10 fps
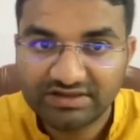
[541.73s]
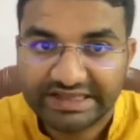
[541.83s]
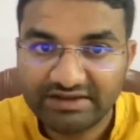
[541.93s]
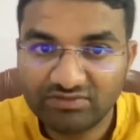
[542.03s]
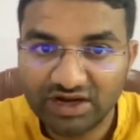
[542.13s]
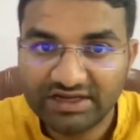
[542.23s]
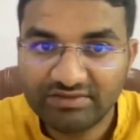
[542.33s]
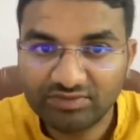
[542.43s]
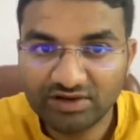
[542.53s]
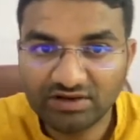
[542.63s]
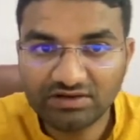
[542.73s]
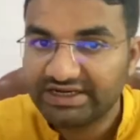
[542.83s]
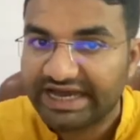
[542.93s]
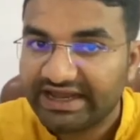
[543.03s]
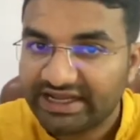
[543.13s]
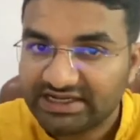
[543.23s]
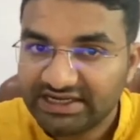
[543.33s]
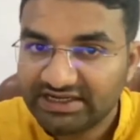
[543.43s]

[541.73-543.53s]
then multiple directed